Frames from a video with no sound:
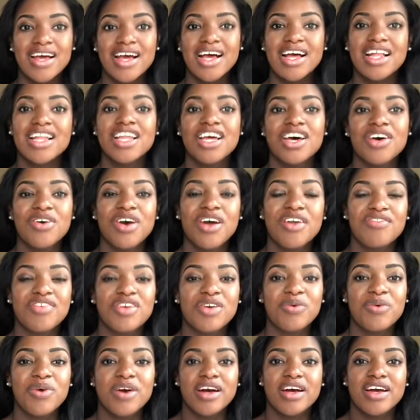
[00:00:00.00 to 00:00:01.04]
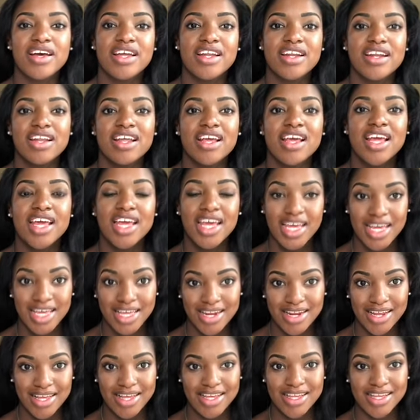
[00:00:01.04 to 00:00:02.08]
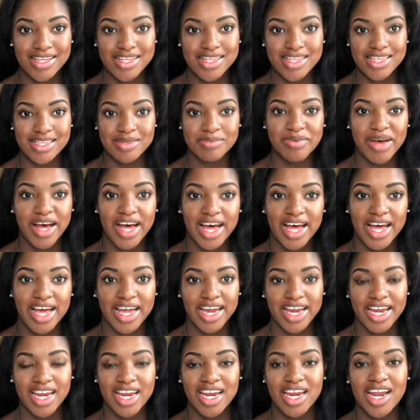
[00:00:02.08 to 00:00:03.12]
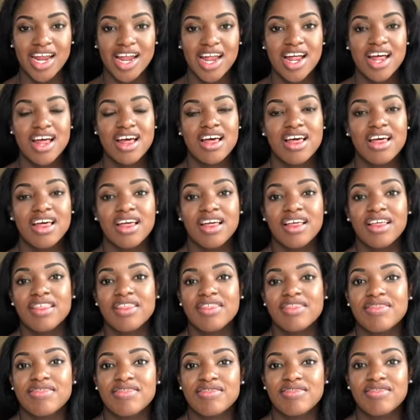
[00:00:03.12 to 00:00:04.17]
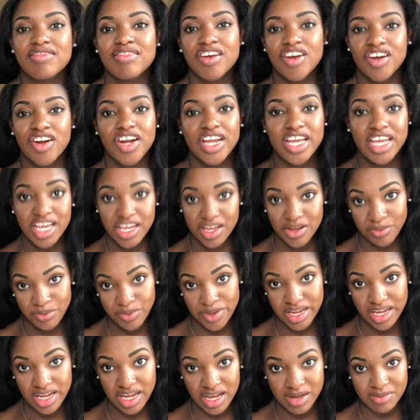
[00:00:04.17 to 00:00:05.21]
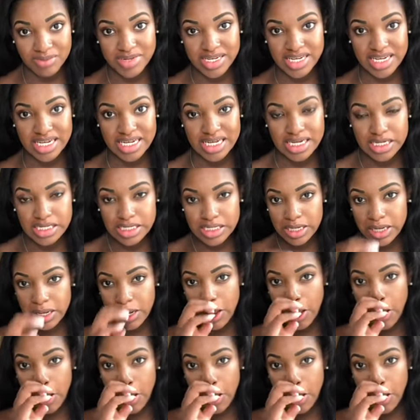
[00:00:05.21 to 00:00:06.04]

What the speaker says: Hello everyone. It is my 38 week update